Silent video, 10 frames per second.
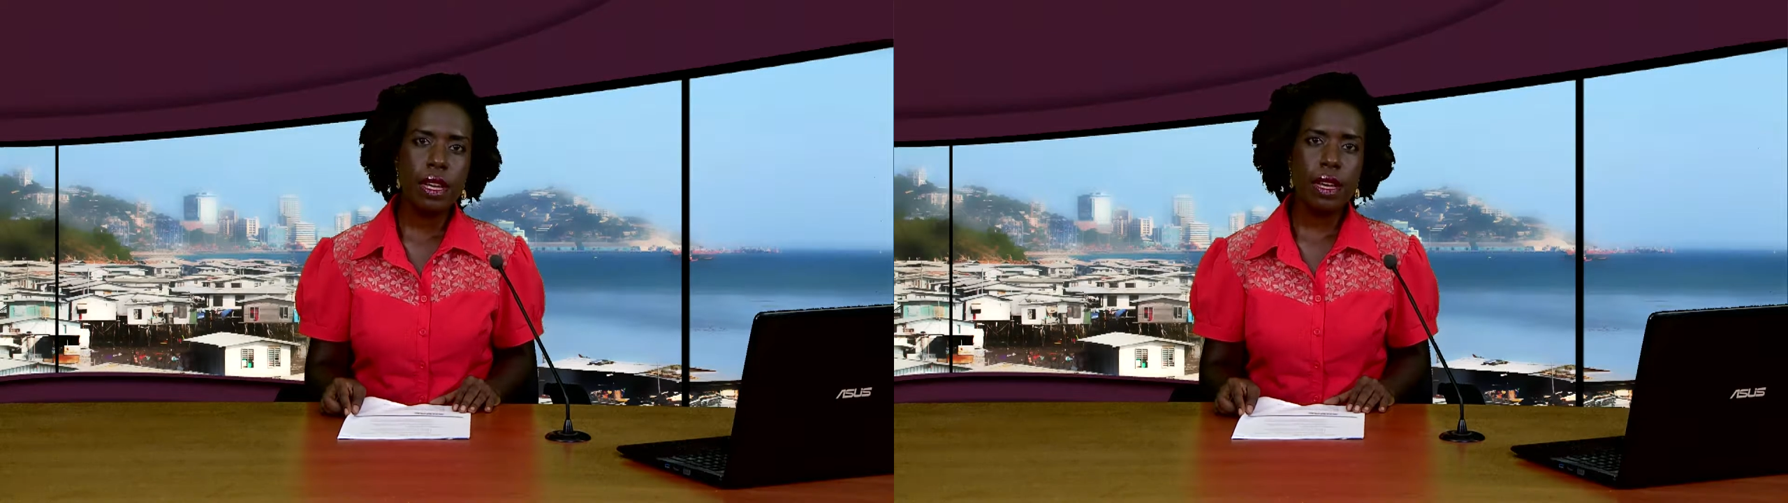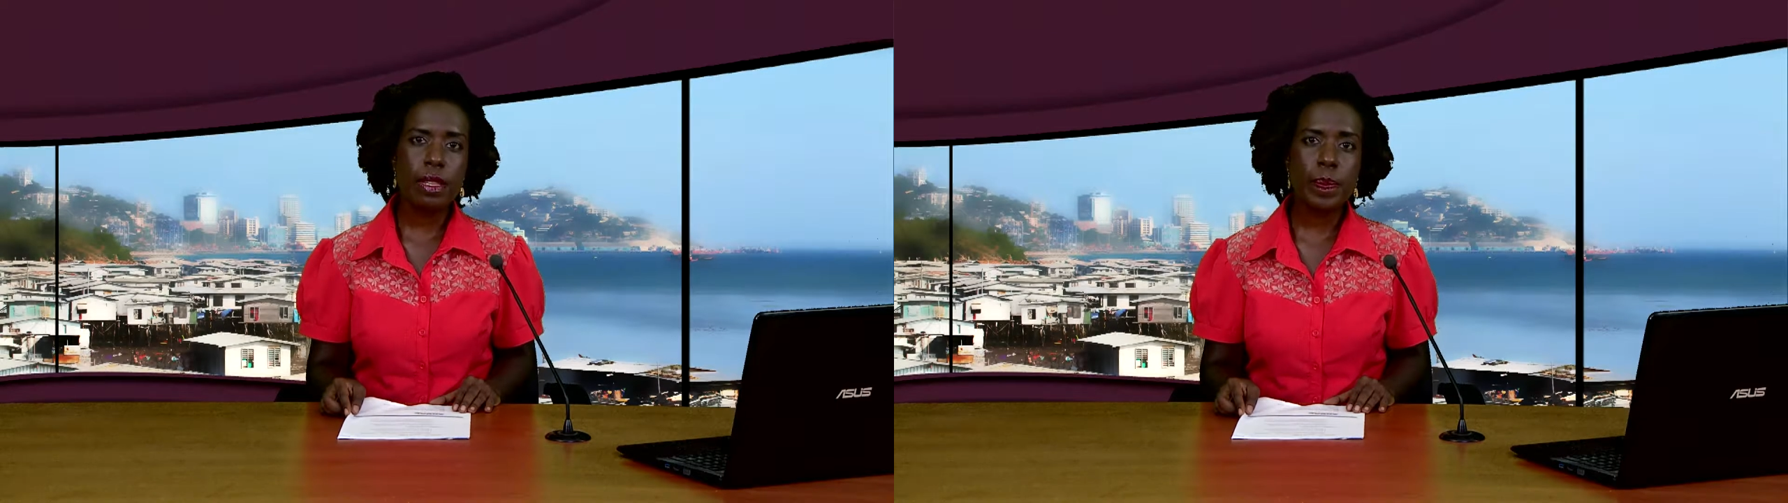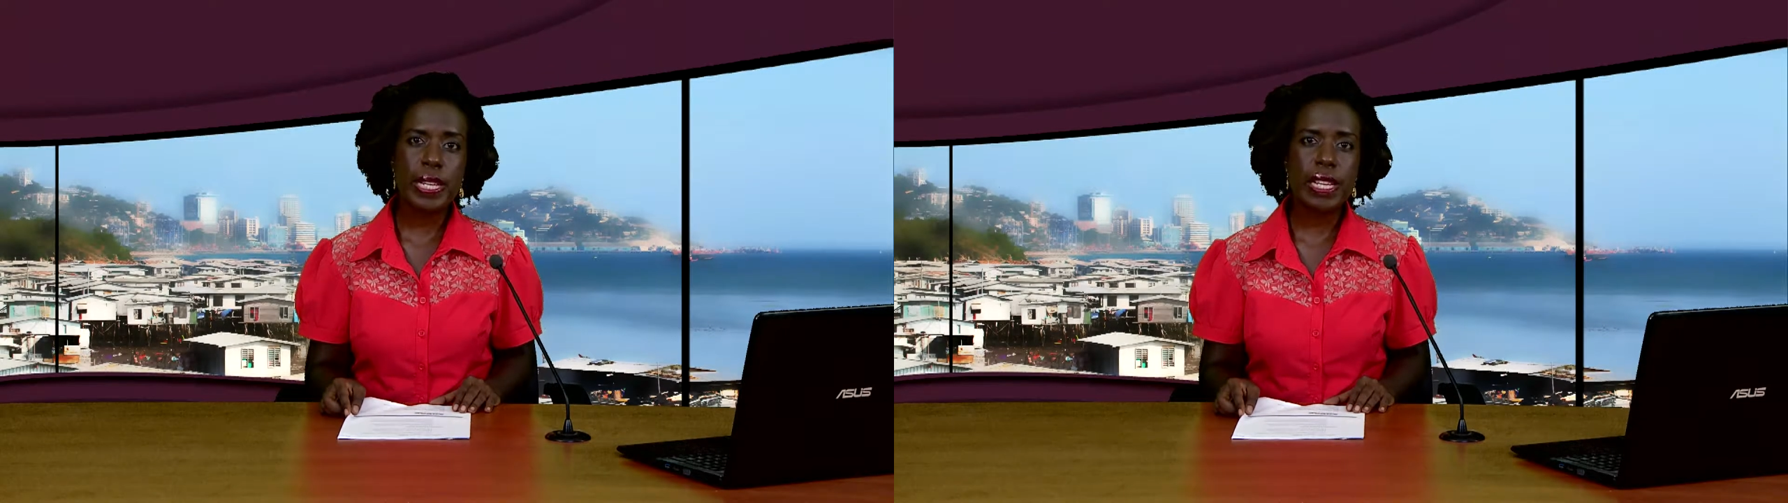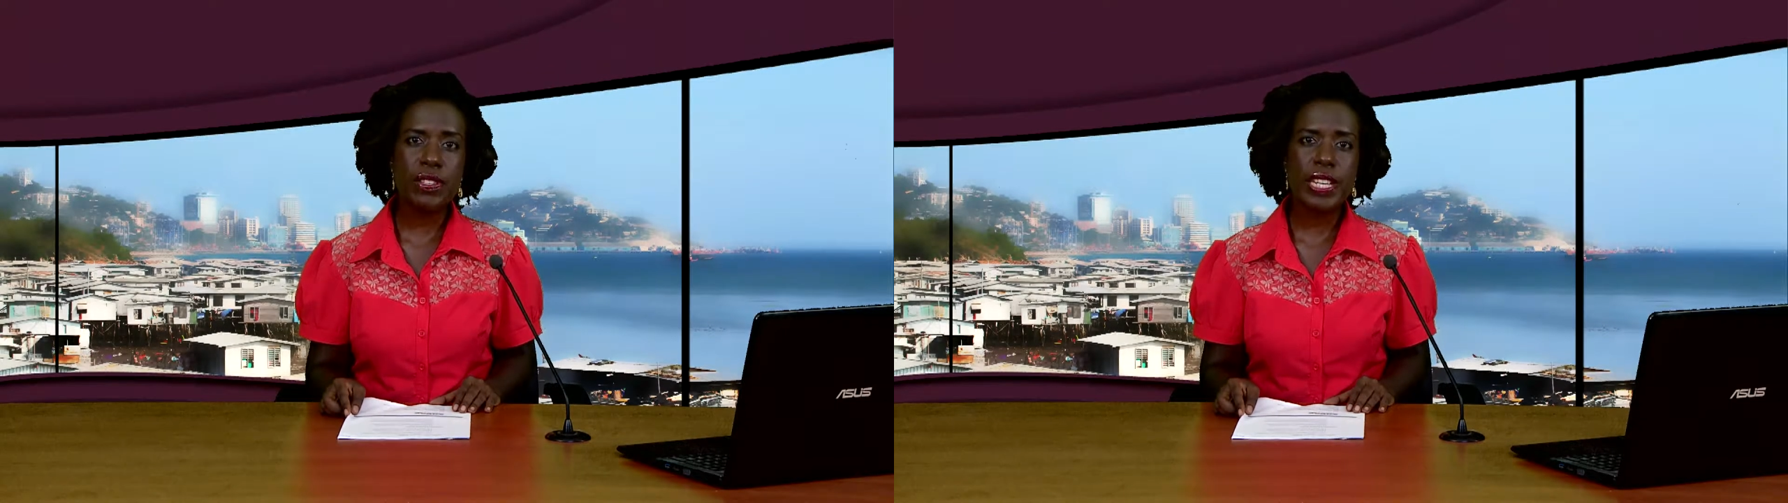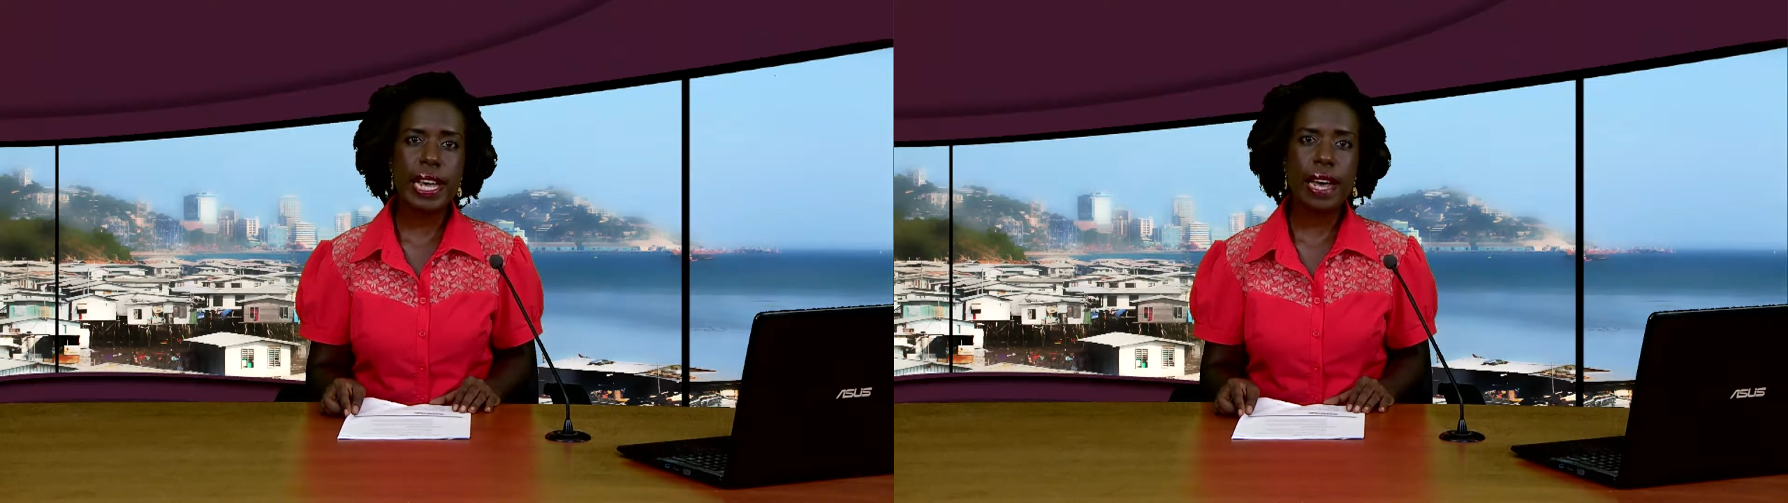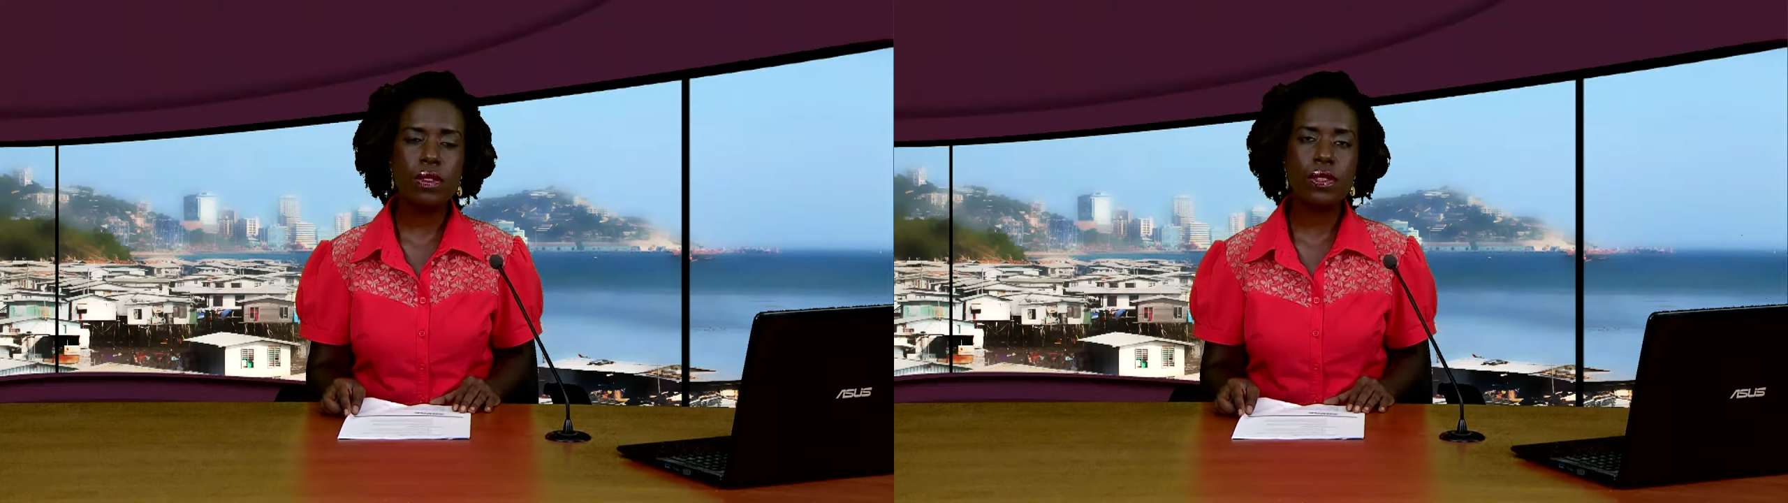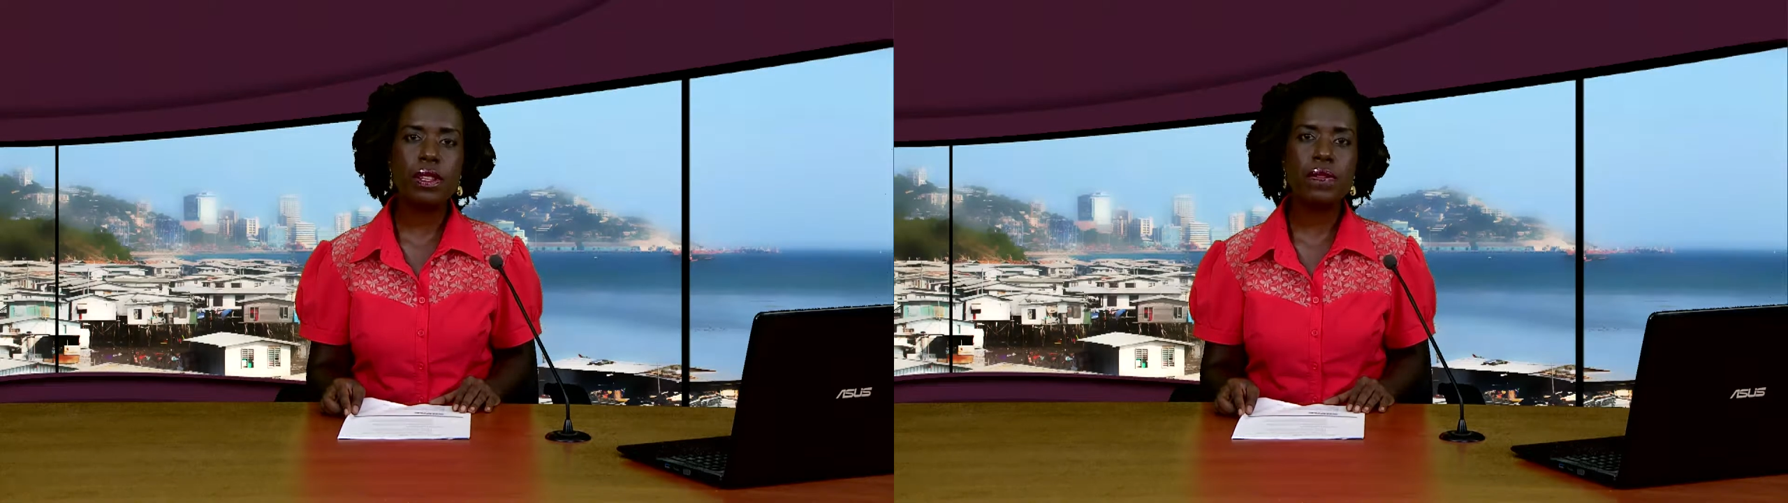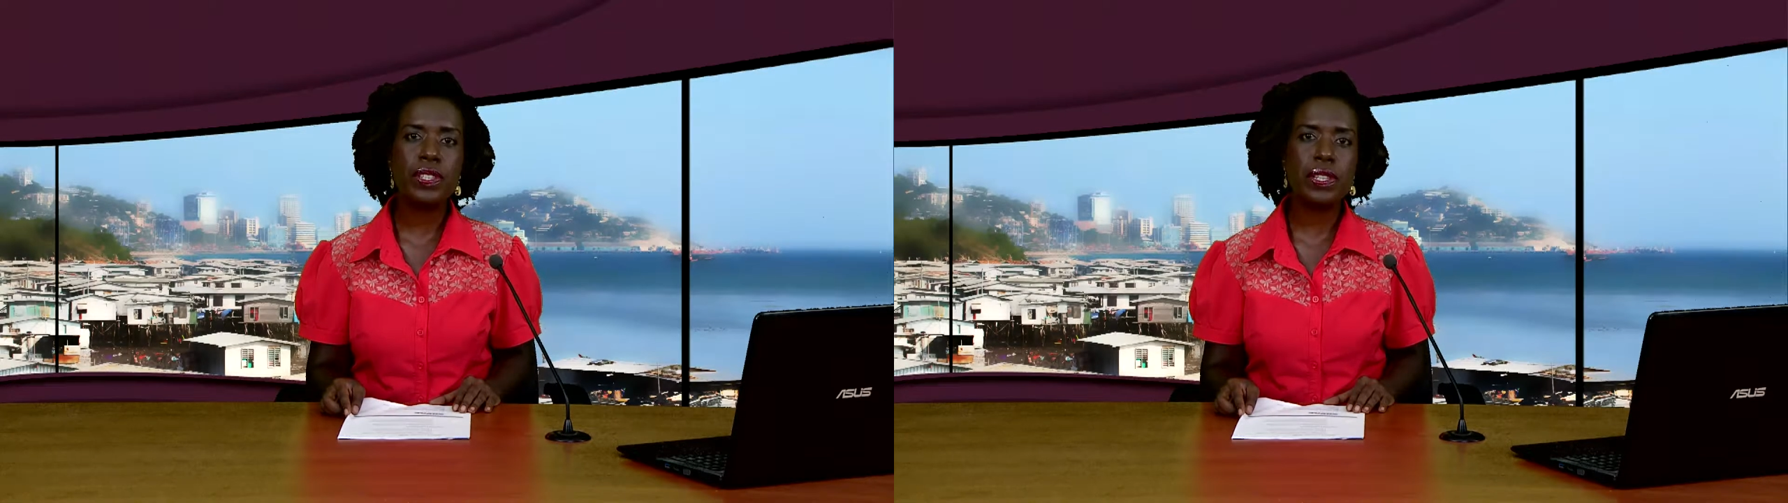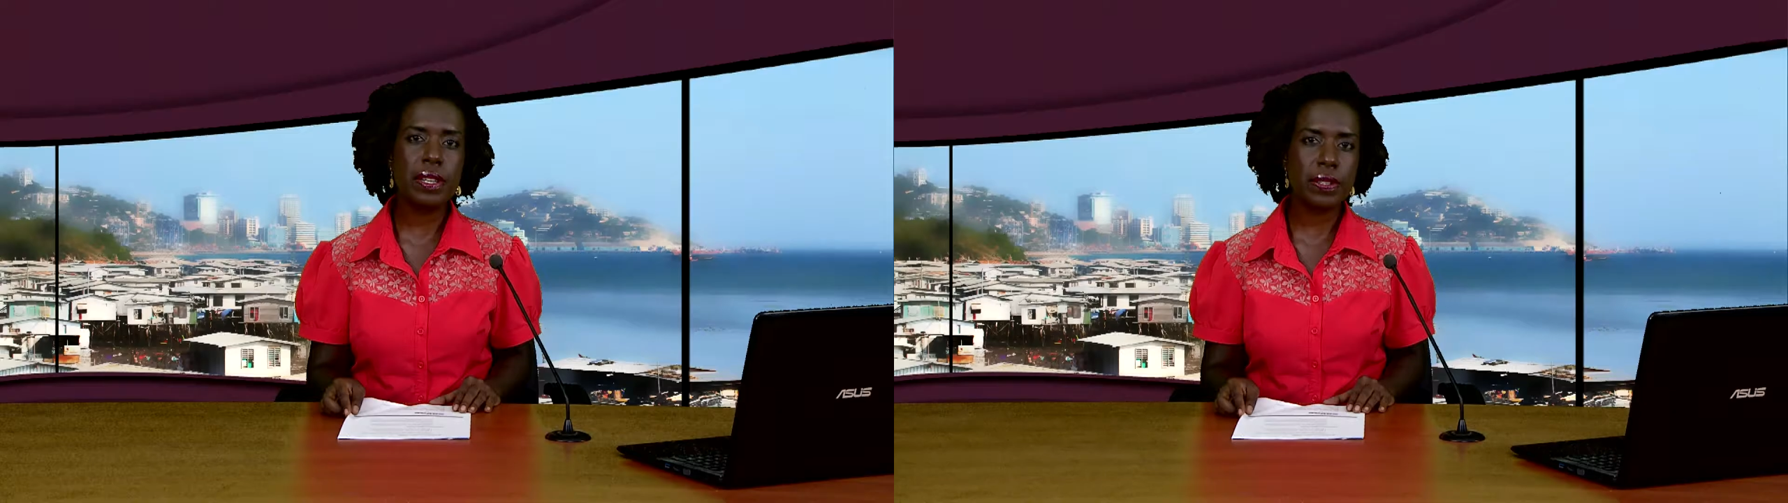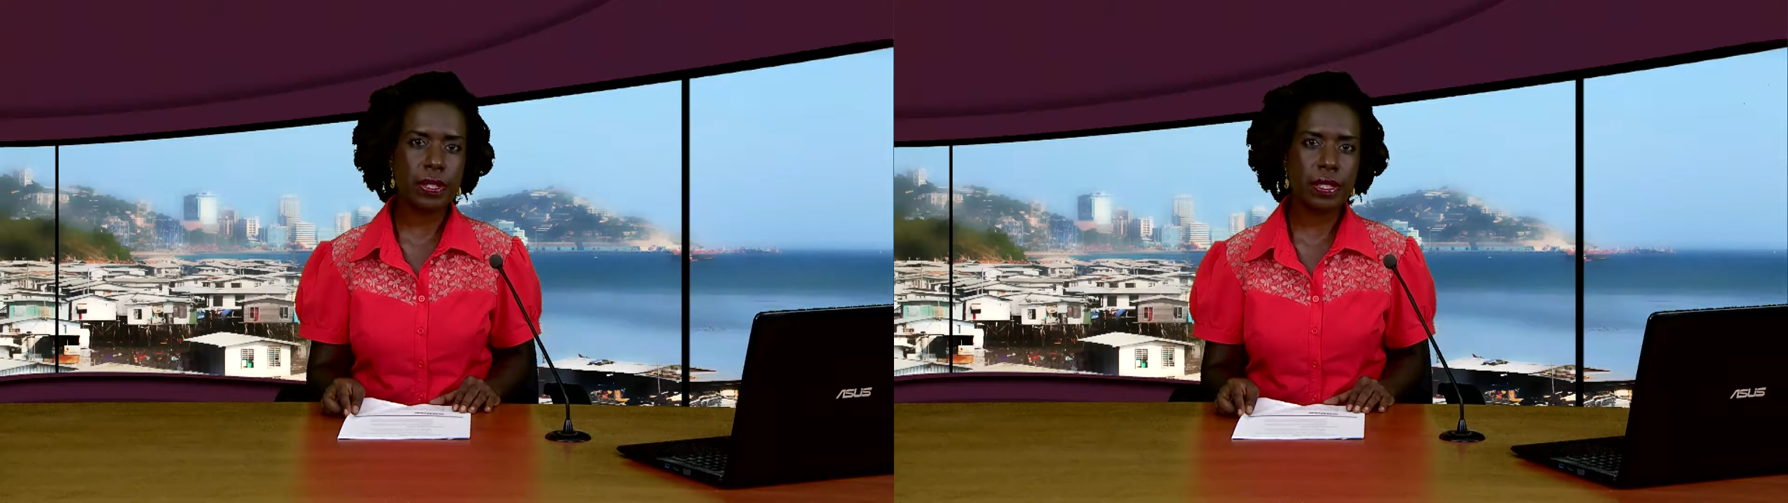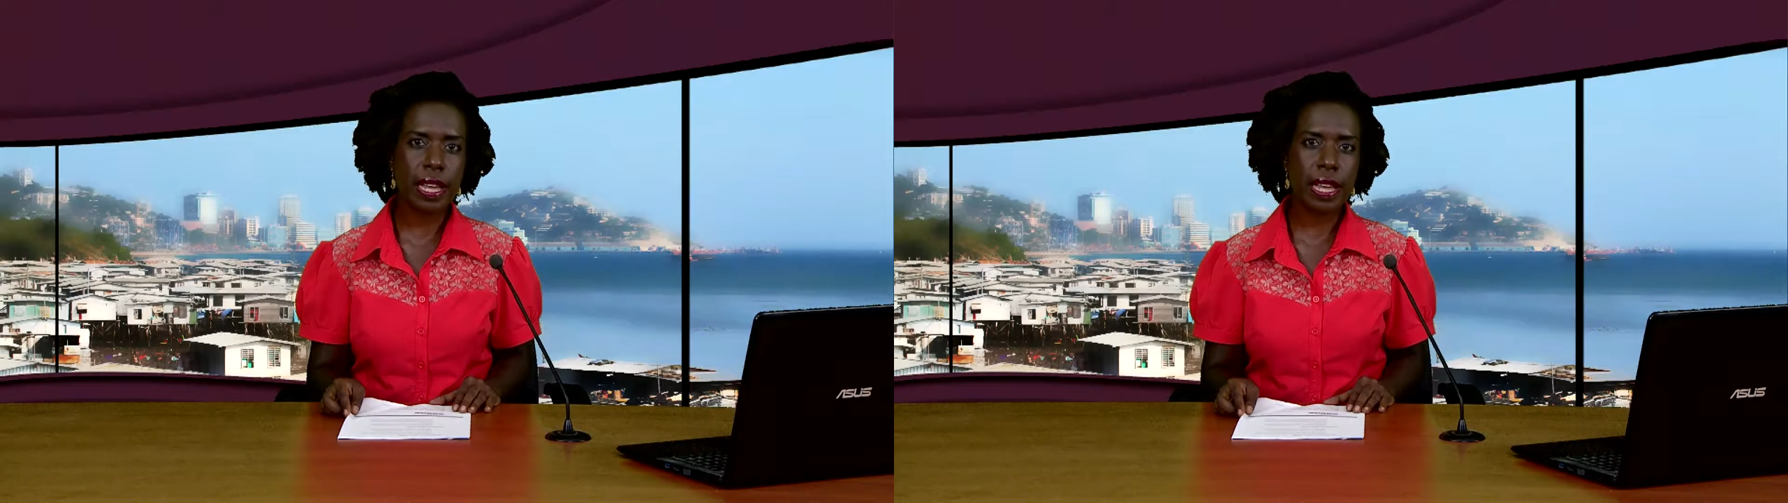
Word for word: and the PNG Council of Churches